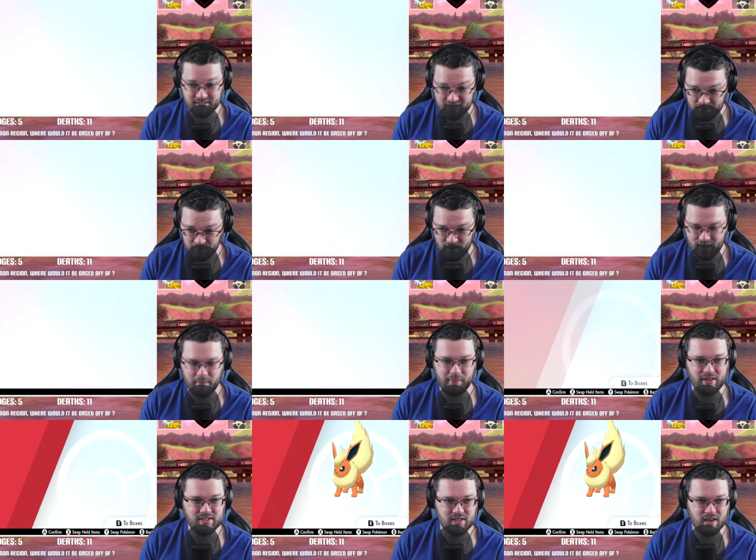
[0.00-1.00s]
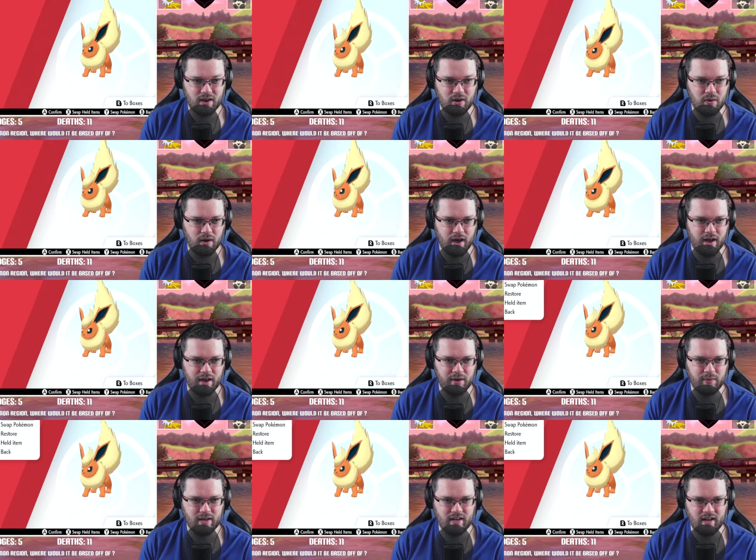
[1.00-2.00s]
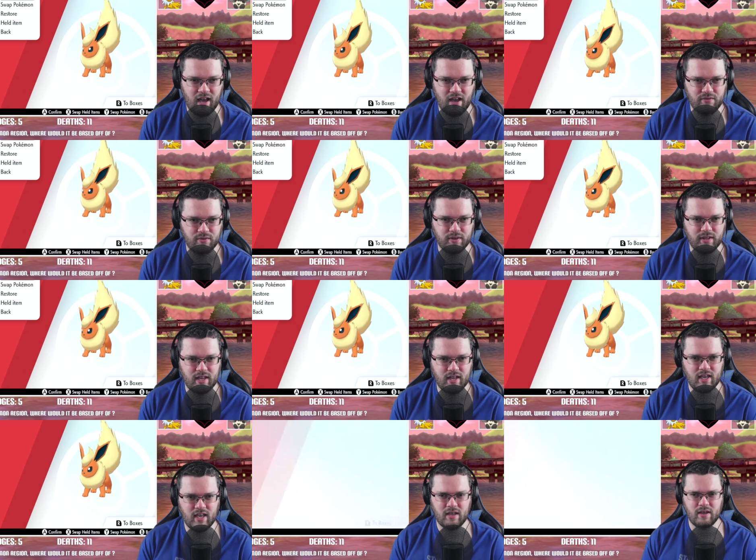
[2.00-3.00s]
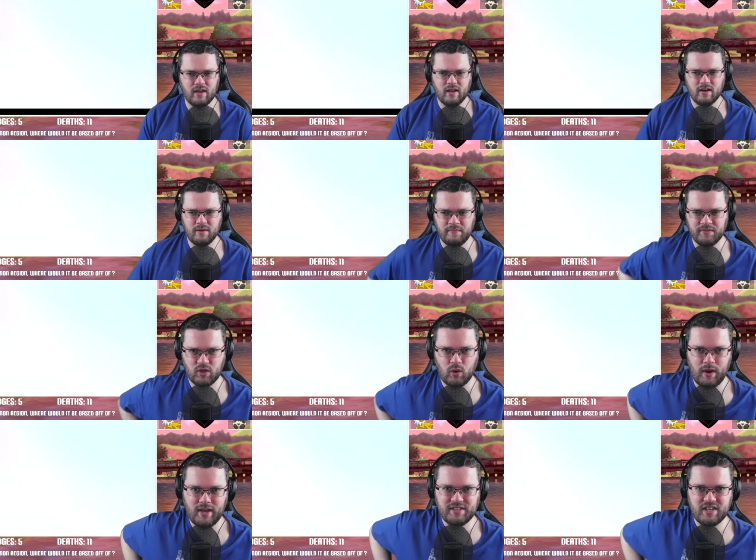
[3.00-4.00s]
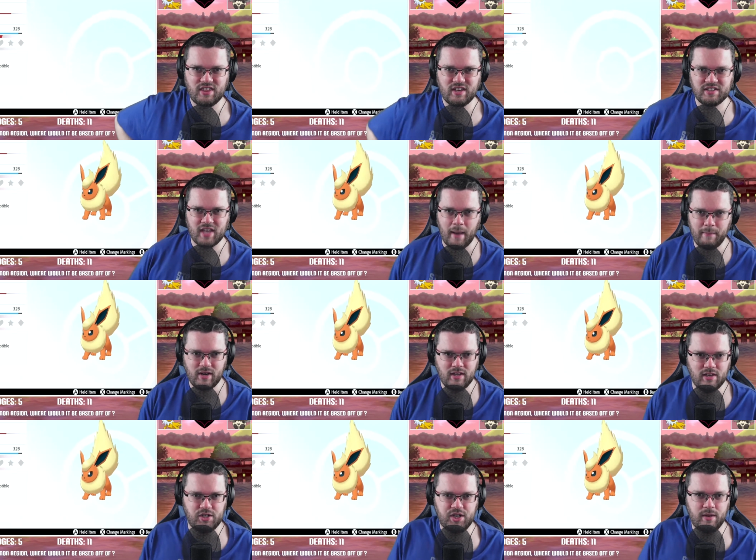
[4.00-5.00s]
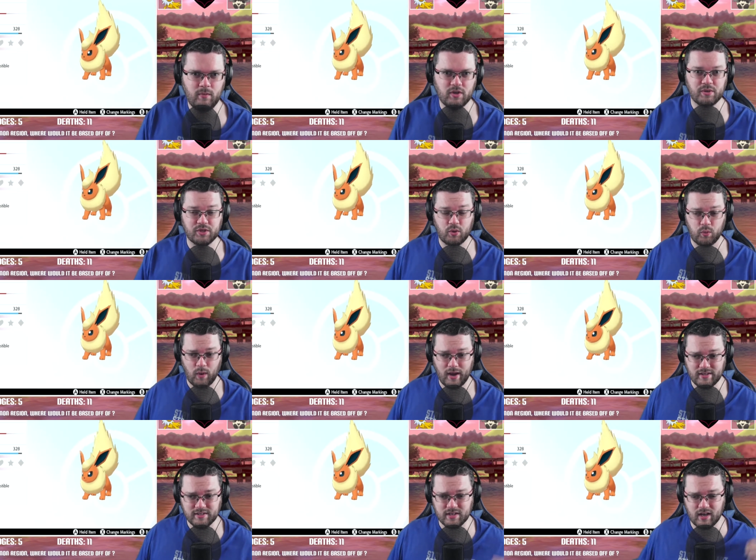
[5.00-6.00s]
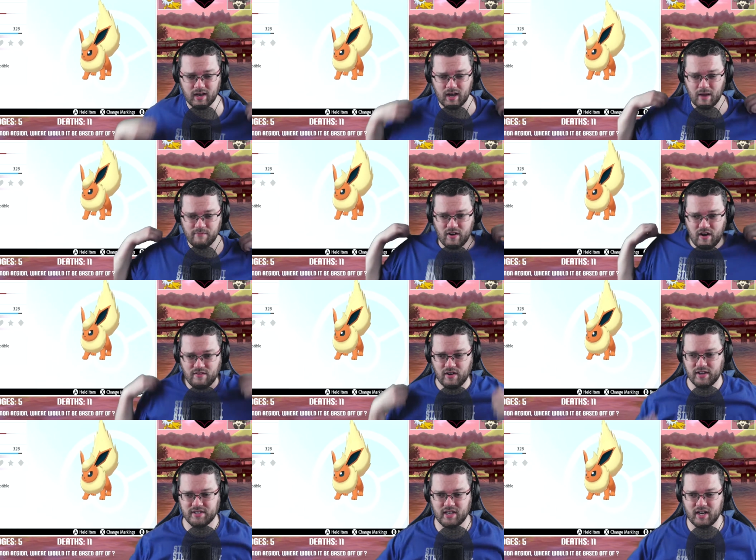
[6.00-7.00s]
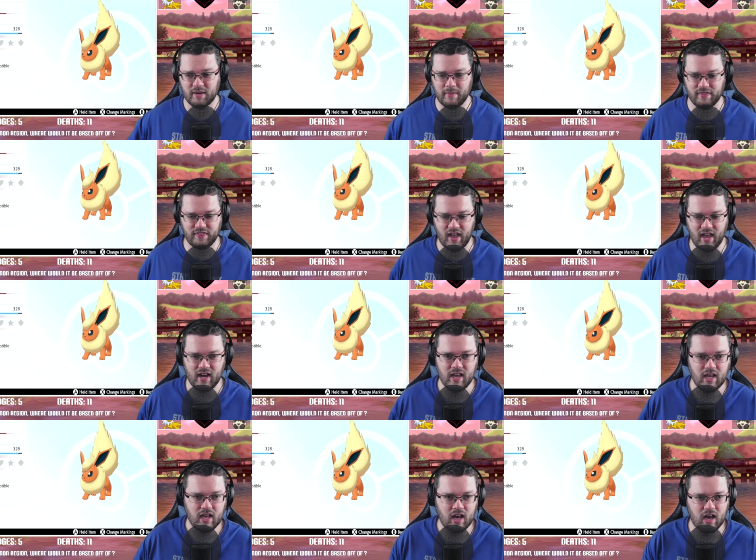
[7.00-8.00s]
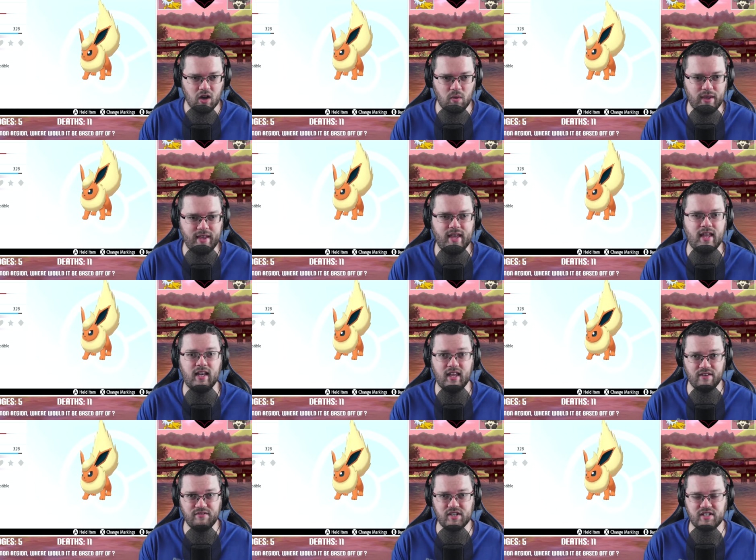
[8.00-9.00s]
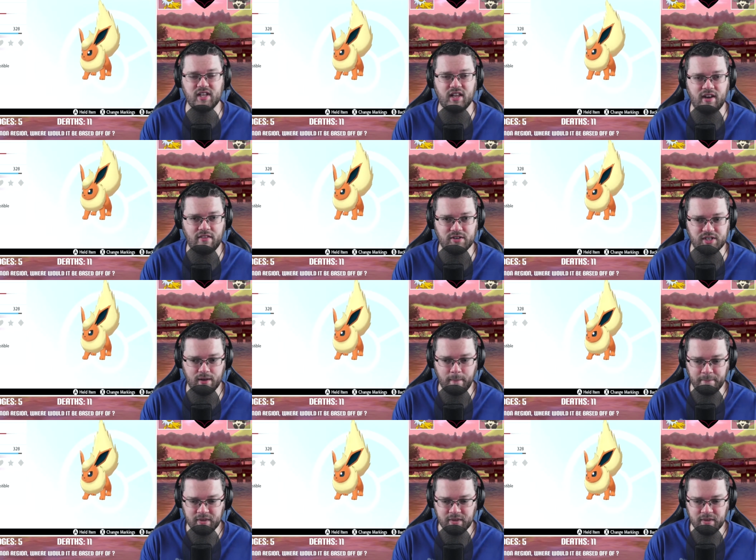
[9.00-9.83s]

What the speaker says: team recap, let's go. We didn't have really any crazy things happen in the gym, which was great. I'm very, very excited about that. We live to tell another tale.